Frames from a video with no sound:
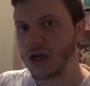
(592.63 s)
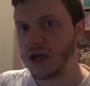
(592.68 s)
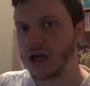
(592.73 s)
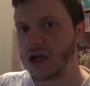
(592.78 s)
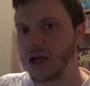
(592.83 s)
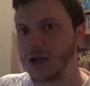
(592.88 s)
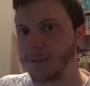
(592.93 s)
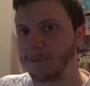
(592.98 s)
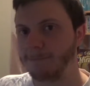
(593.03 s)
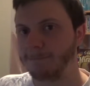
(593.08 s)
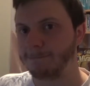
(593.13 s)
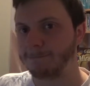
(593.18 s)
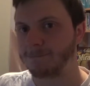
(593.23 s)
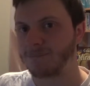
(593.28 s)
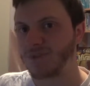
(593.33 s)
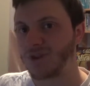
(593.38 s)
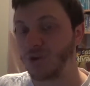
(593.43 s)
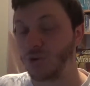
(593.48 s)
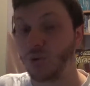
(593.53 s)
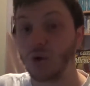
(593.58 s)

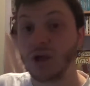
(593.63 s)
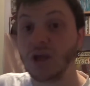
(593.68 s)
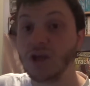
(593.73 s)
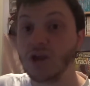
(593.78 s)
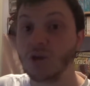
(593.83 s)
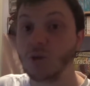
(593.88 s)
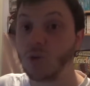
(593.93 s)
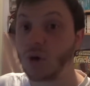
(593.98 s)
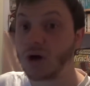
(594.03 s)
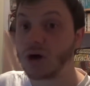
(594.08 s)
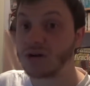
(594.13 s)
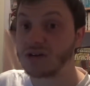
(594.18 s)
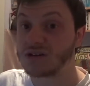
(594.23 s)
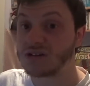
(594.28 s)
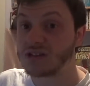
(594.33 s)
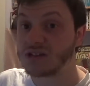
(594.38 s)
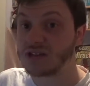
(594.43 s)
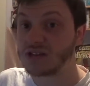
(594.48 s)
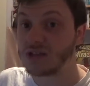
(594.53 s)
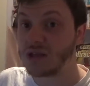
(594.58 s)
The Wii U
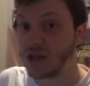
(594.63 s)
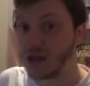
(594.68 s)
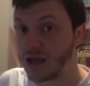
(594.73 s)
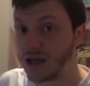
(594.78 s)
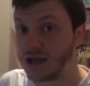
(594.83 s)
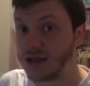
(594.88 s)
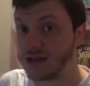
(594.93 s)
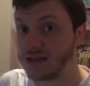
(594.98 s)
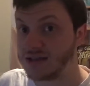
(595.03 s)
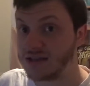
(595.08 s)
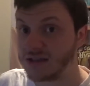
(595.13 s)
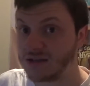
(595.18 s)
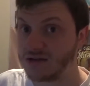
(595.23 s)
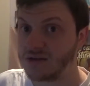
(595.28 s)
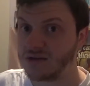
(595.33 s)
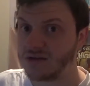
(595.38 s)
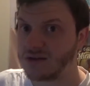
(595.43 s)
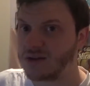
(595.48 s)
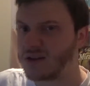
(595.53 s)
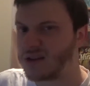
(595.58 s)
was
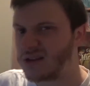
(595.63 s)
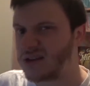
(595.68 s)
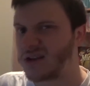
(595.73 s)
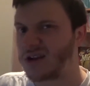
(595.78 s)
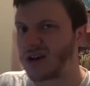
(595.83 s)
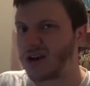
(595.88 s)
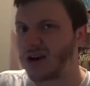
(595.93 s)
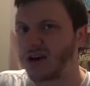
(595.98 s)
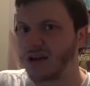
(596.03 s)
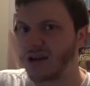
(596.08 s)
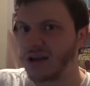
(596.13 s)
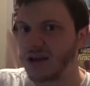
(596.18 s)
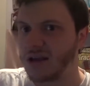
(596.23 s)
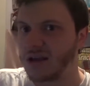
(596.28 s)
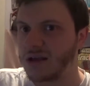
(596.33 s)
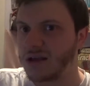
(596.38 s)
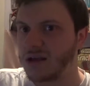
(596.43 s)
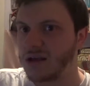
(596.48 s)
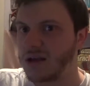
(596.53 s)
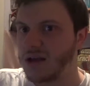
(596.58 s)
until
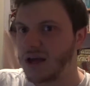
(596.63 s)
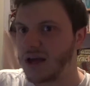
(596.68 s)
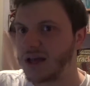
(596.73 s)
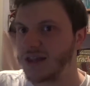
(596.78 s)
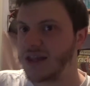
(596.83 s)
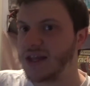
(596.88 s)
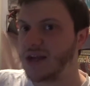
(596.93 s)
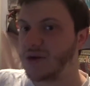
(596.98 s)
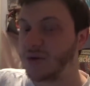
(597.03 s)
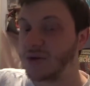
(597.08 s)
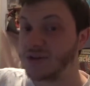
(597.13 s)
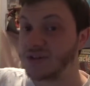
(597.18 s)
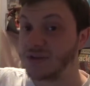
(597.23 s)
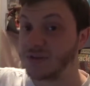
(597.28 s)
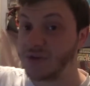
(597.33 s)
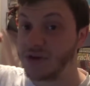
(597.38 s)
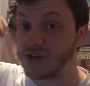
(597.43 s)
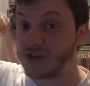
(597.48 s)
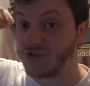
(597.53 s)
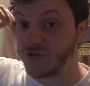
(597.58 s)
declining, and then I went to
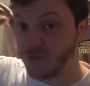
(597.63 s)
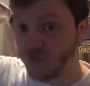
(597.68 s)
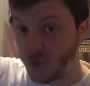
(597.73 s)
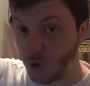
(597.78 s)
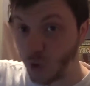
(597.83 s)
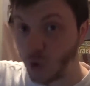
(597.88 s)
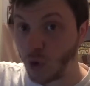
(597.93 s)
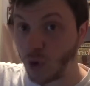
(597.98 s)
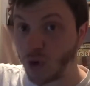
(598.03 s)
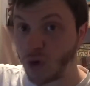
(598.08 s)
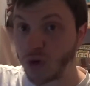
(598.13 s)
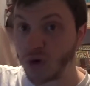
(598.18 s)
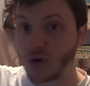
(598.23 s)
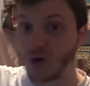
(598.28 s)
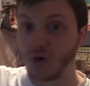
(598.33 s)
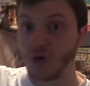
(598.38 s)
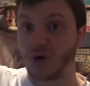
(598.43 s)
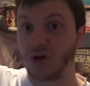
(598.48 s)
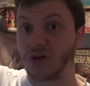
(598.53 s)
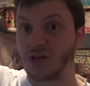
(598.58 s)
the
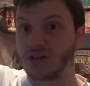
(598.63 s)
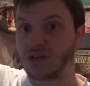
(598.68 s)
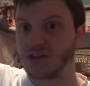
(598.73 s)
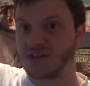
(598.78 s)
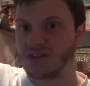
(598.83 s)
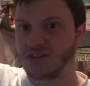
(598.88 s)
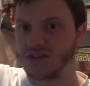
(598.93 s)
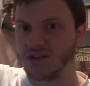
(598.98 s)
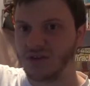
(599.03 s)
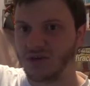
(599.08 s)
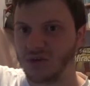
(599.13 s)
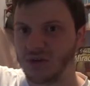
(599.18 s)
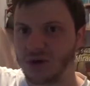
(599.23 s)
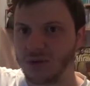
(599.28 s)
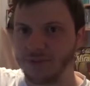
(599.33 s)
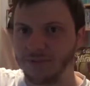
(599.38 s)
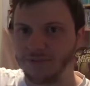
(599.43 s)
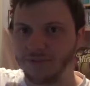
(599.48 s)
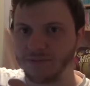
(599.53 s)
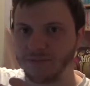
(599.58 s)
PS4
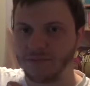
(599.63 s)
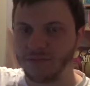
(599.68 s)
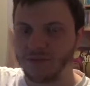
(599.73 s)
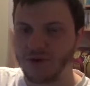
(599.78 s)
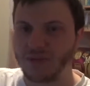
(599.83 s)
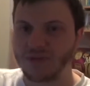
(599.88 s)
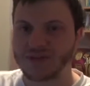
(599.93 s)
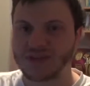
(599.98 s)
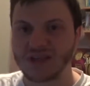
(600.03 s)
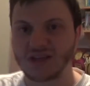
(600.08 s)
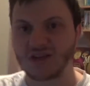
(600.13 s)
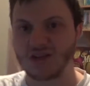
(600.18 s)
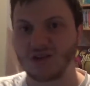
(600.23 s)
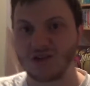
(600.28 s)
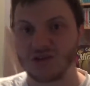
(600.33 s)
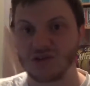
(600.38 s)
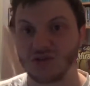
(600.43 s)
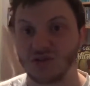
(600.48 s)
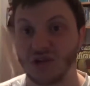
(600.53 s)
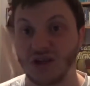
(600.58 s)
to be my second
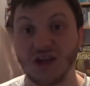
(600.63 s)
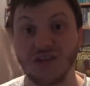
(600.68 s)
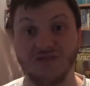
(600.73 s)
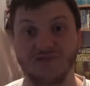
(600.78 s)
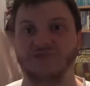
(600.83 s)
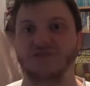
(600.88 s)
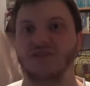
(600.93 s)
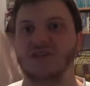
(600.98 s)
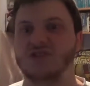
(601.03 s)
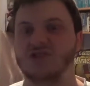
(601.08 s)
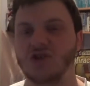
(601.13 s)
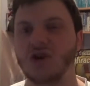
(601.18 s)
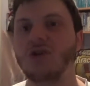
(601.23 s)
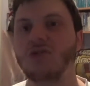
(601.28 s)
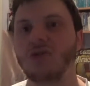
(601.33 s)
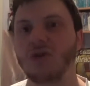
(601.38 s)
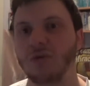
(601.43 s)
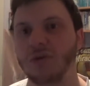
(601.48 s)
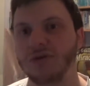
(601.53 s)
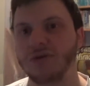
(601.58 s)
console if things go
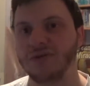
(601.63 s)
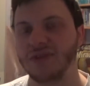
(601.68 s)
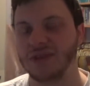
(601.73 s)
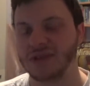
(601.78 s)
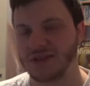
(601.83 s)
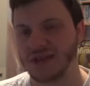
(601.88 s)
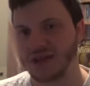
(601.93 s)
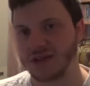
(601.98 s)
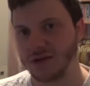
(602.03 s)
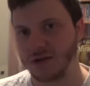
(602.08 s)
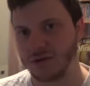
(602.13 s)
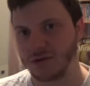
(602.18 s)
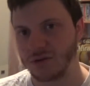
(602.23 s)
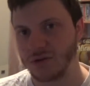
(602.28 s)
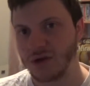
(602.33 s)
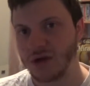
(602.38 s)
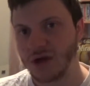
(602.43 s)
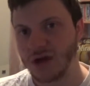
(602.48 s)
wrong with Nintendo